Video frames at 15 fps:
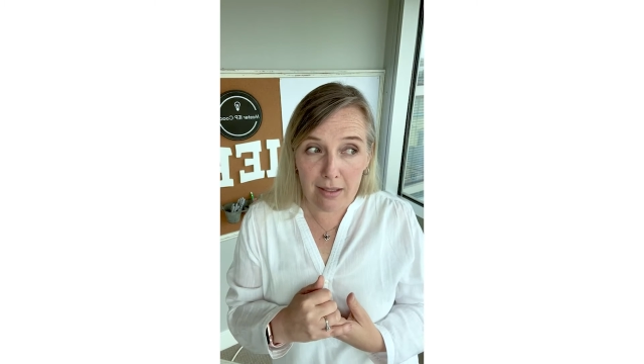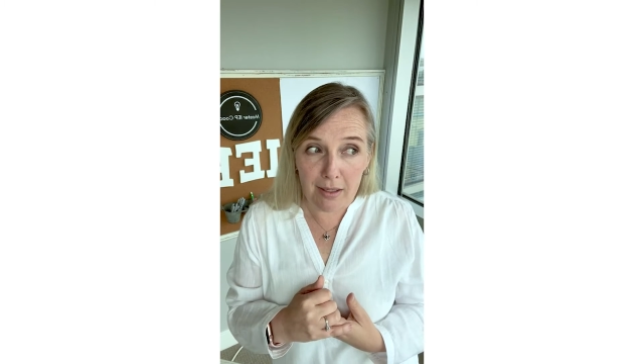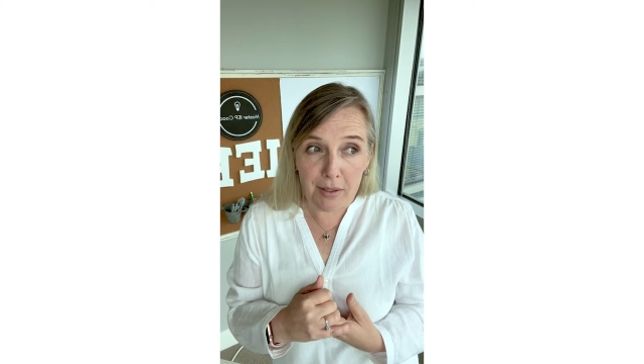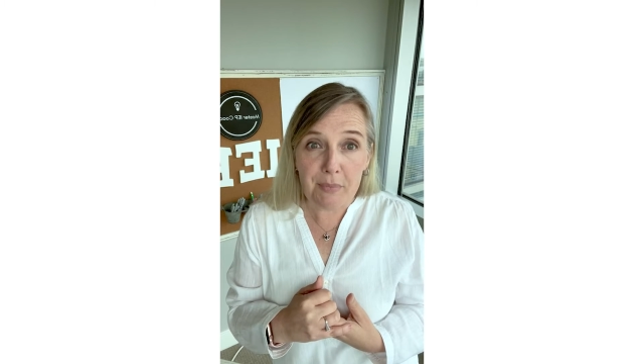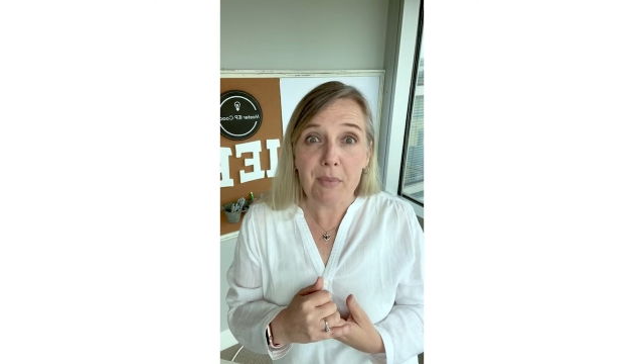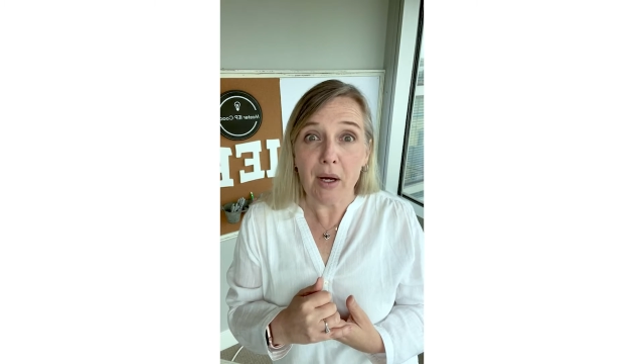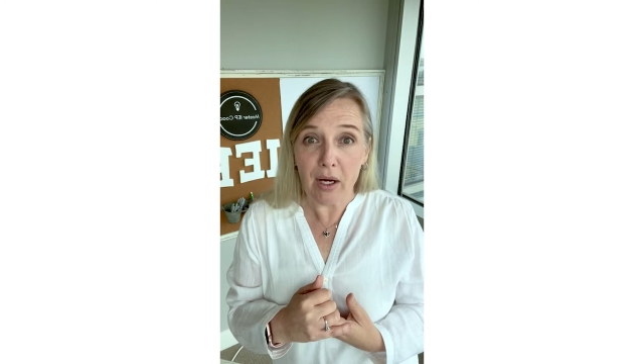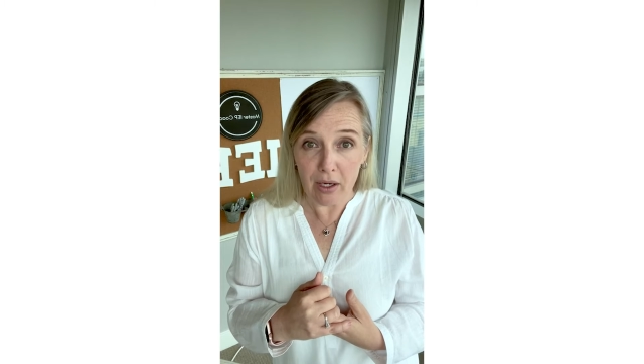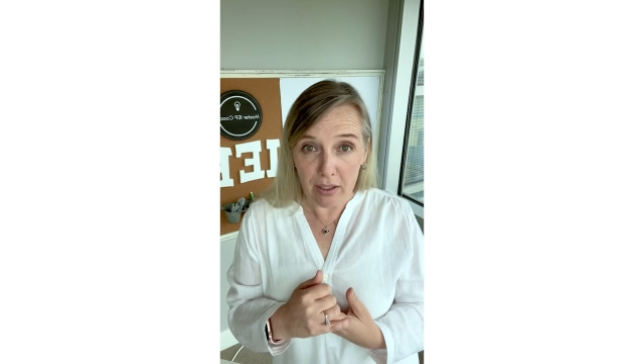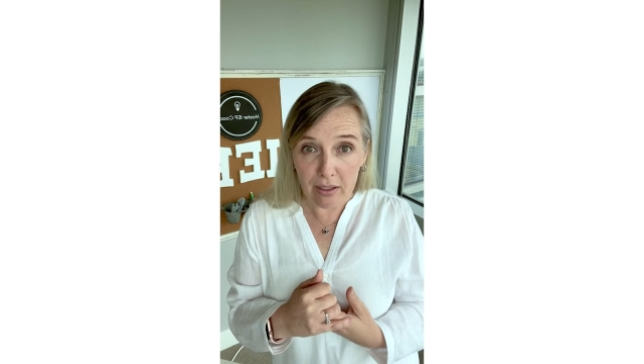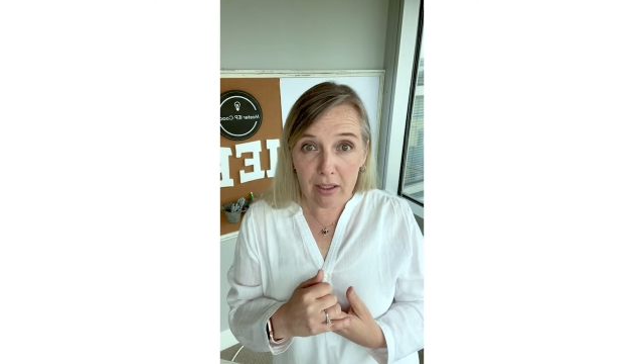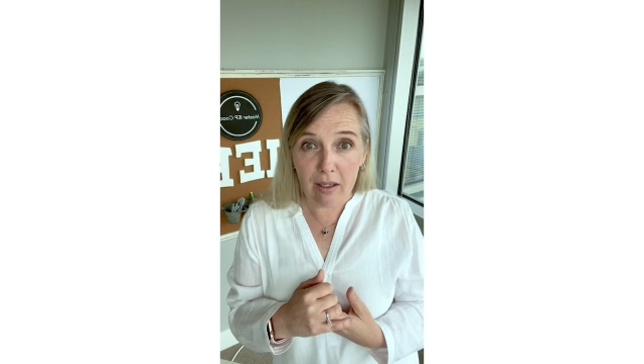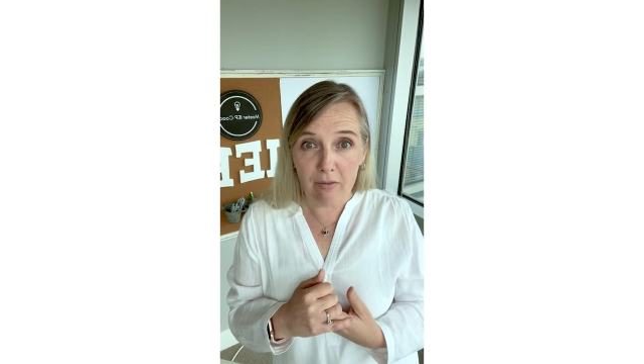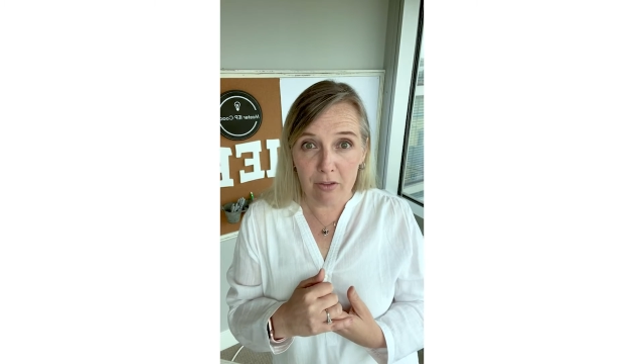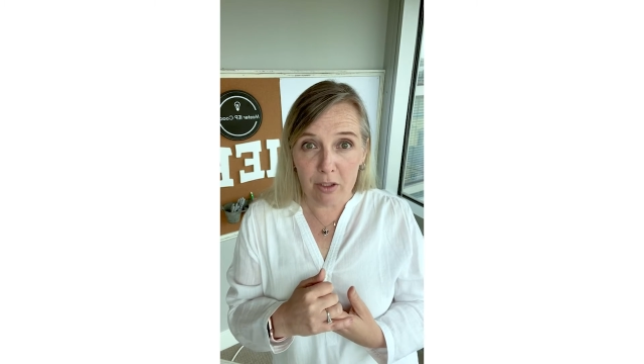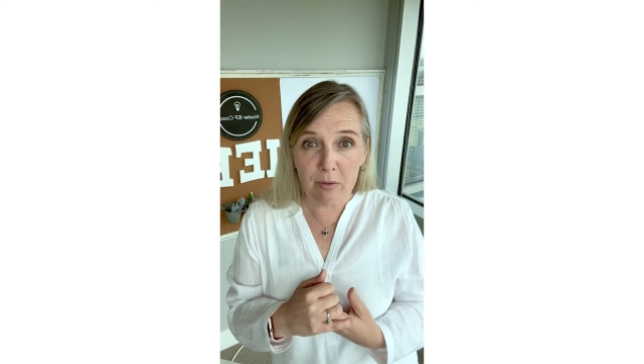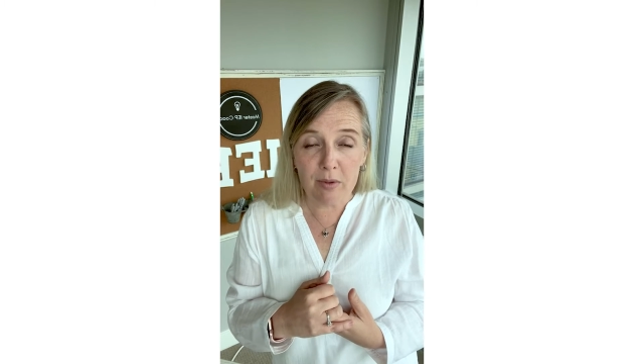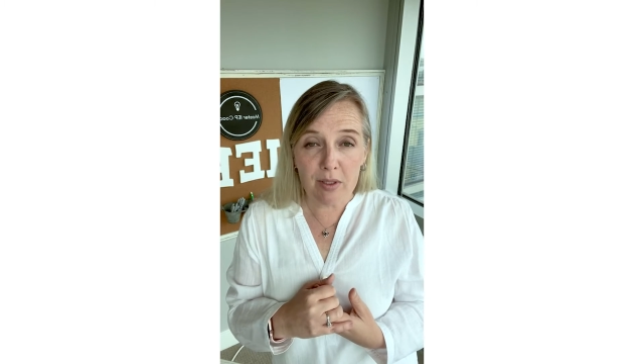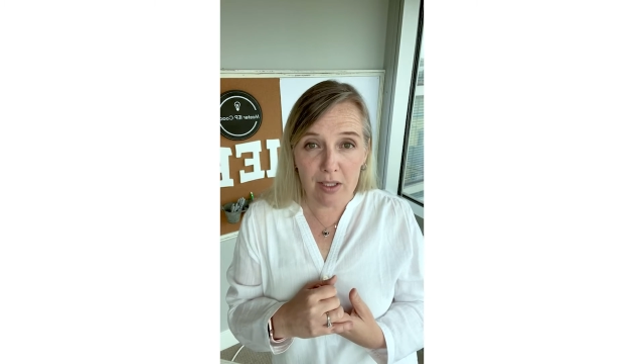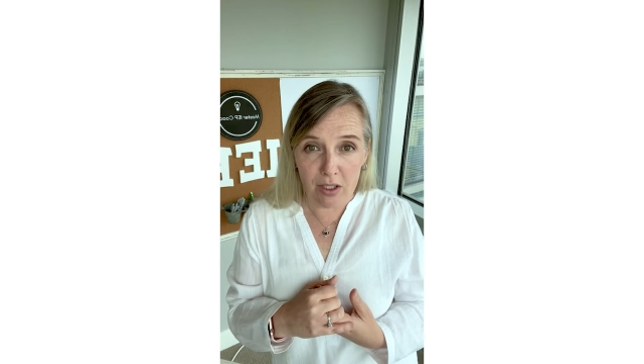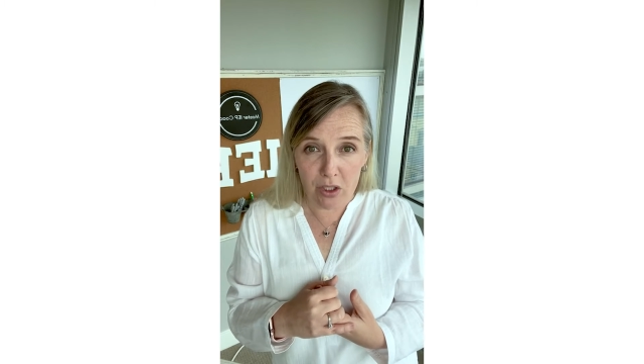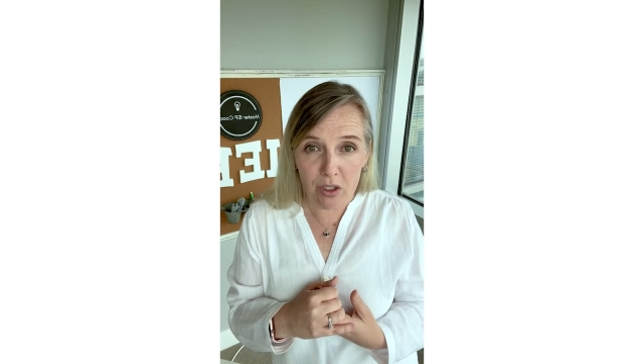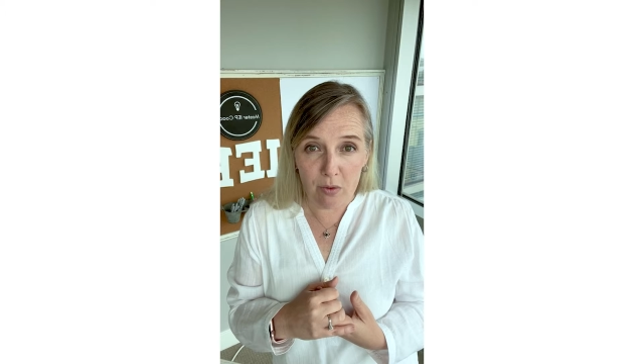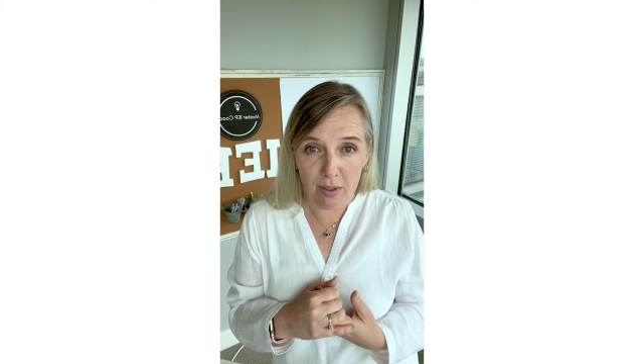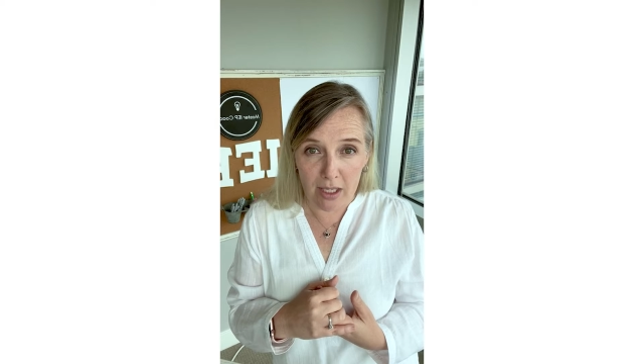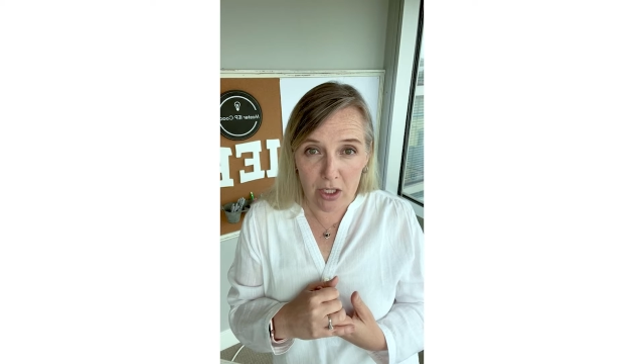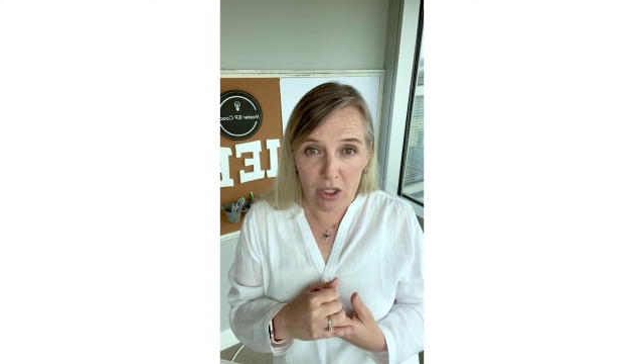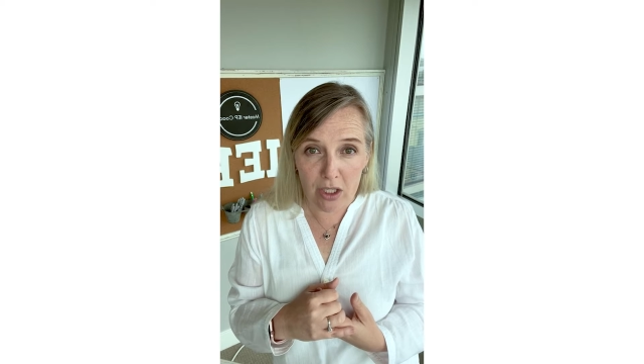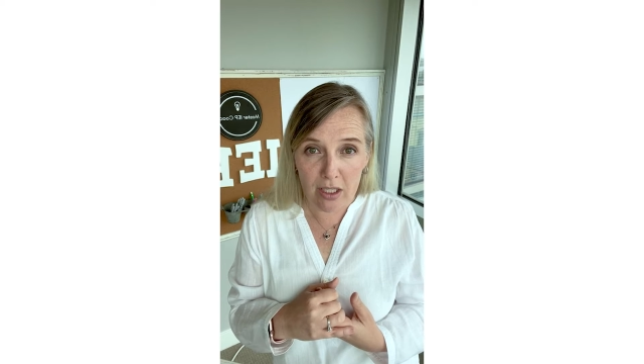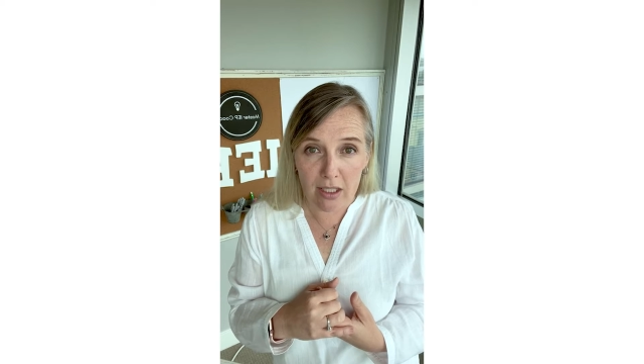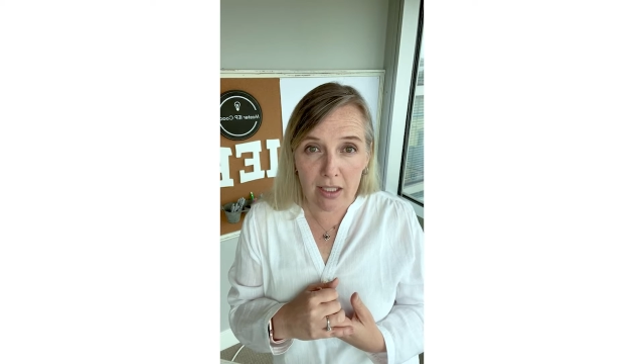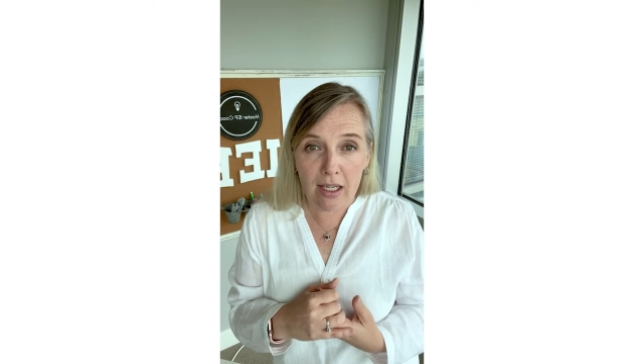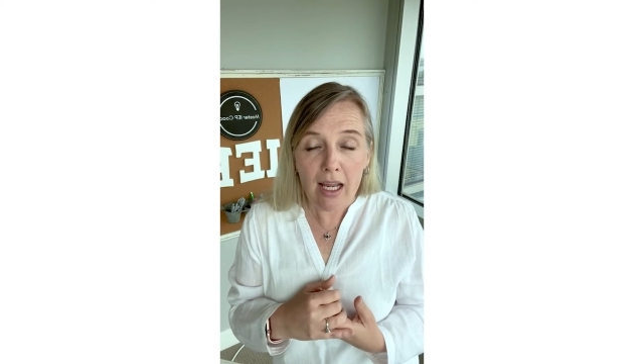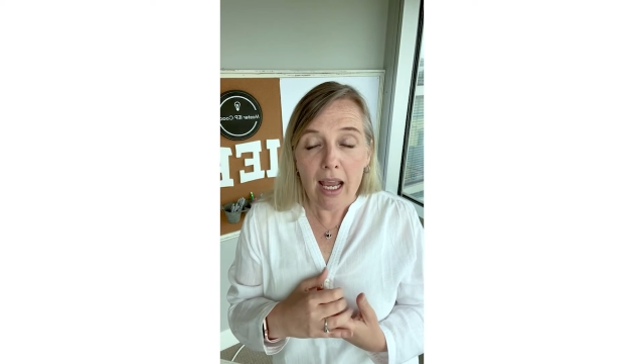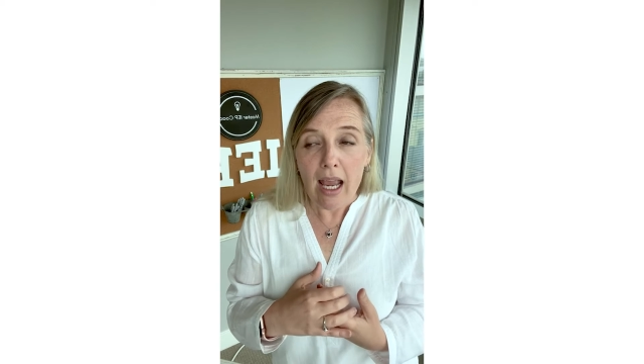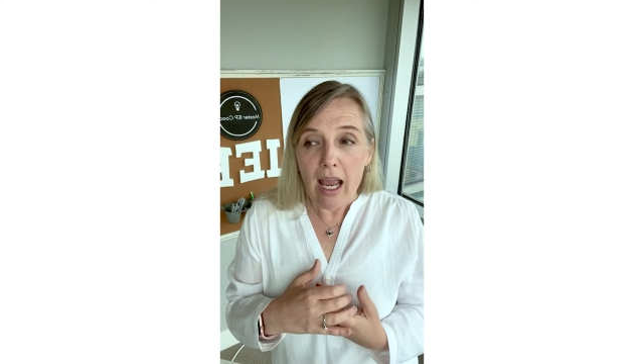uncomfortable situation,